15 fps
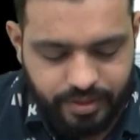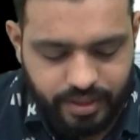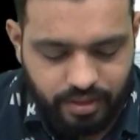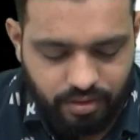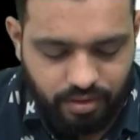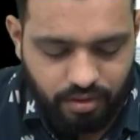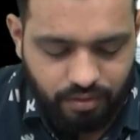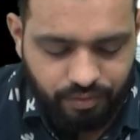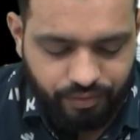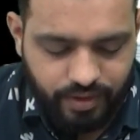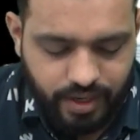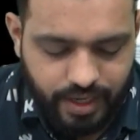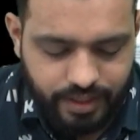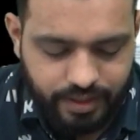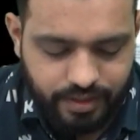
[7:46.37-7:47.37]
of
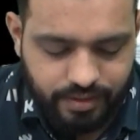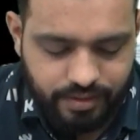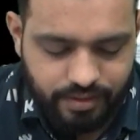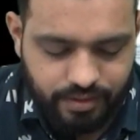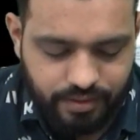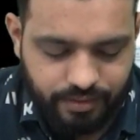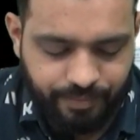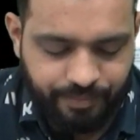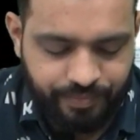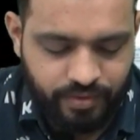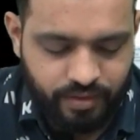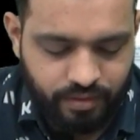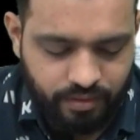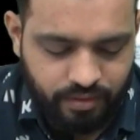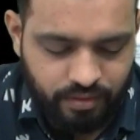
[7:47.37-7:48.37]
iris
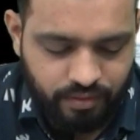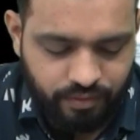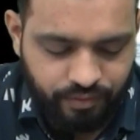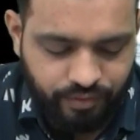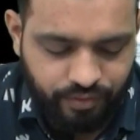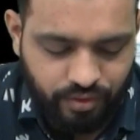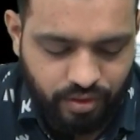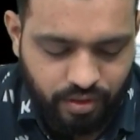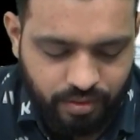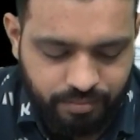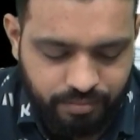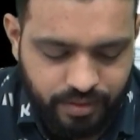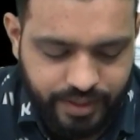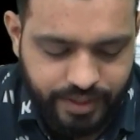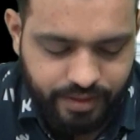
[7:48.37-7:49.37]
from
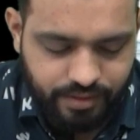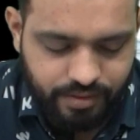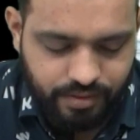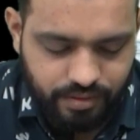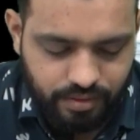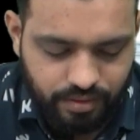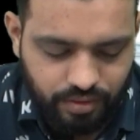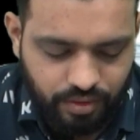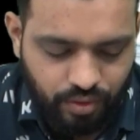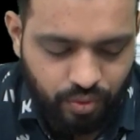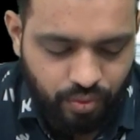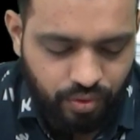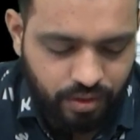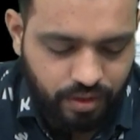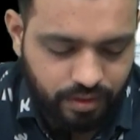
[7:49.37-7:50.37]
its
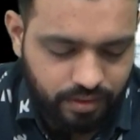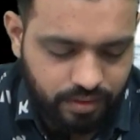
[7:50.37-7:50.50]
root,